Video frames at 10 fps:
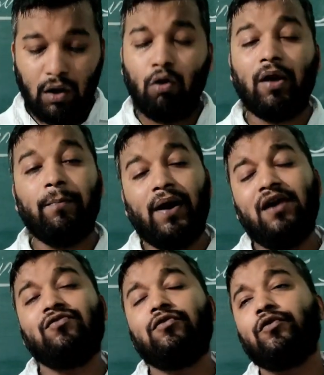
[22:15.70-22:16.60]
okay,
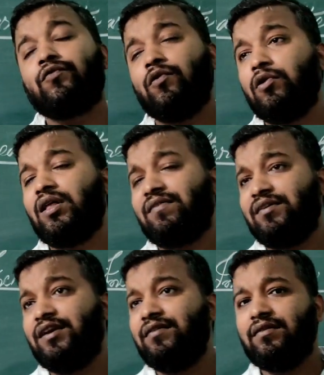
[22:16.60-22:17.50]
birds also swallow the
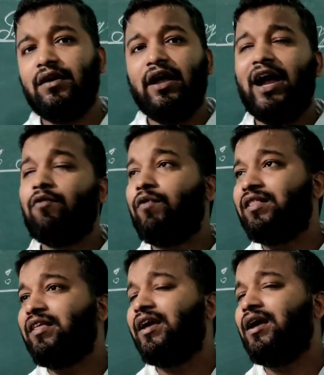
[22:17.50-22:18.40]
seeds, and
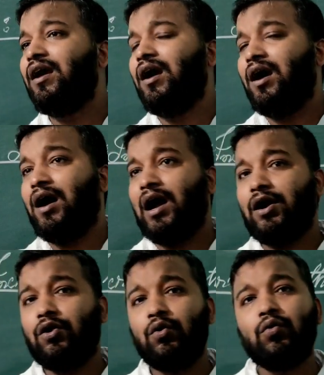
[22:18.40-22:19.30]
when they
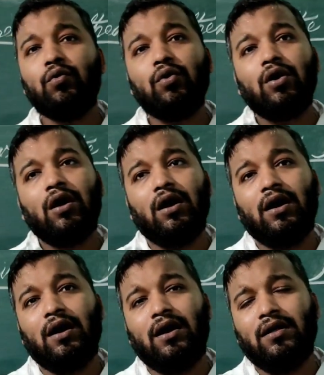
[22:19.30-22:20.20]
do,
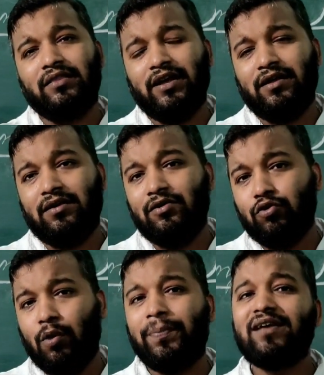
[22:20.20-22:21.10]
they are
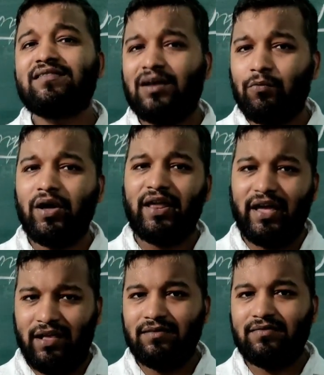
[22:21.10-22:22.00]
dropping somewhere
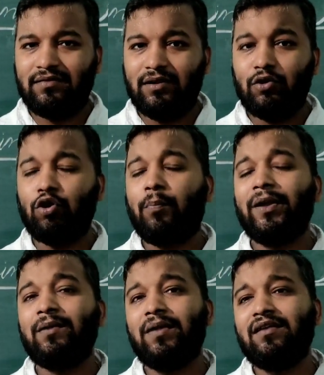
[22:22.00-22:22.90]
else.
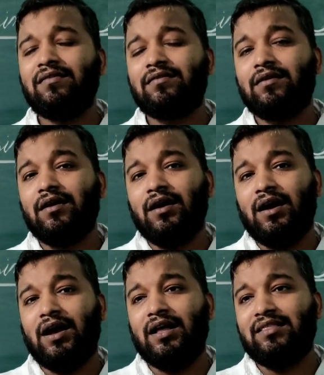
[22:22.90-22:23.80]
Dropping means
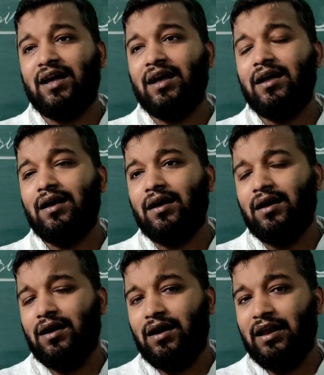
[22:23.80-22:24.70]
the
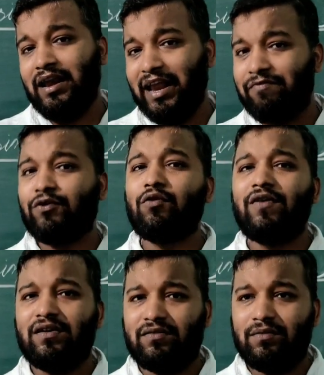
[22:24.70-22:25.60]

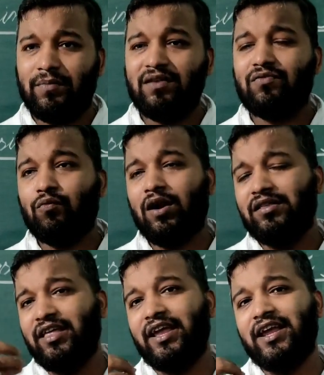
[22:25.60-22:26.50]
leftovers, means
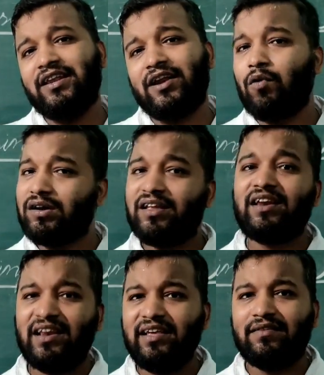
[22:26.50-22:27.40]
what they eat and what they
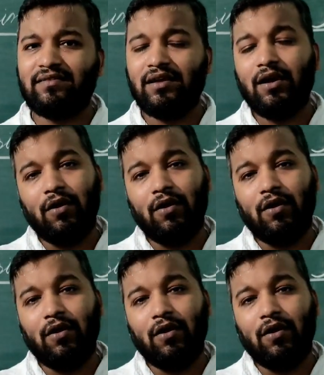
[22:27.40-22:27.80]
release.